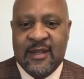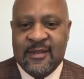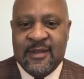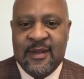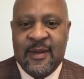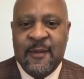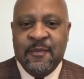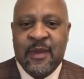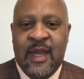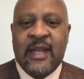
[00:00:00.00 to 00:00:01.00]
yet.
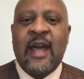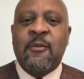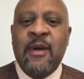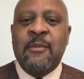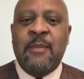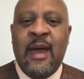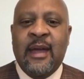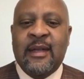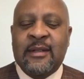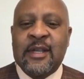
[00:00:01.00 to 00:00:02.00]
And I went
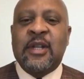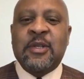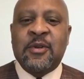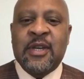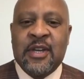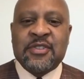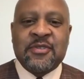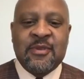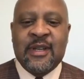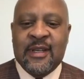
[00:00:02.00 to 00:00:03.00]
back and did a little
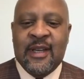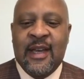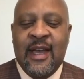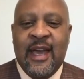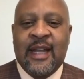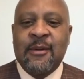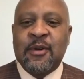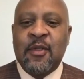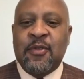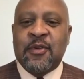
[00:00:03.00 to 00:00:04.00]
history, and
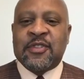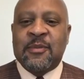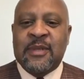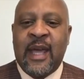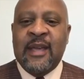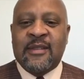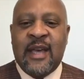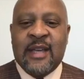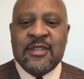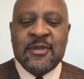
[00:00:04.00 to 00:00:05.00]
I'm going to throw some
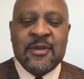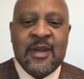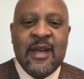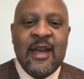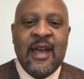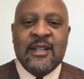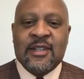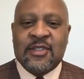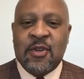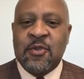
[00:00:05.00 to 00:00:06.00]
dates at you,
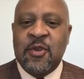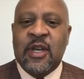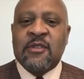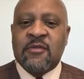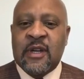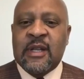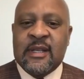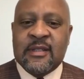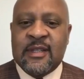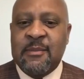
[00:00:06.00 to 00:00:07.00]
and just so you can
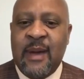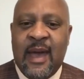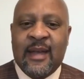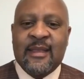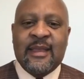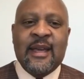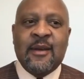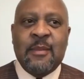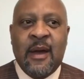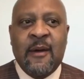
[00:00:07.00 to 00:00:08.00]
really sit back and
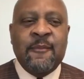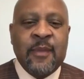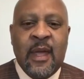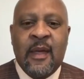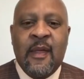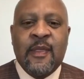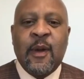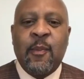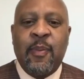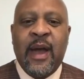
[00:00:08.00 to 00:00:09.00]
think about
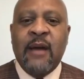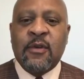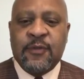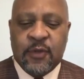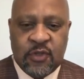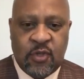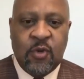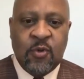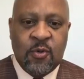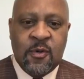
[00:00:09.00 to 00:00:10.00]
the powerful
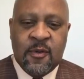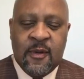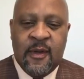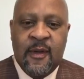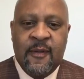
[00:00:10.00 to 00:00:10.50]
tool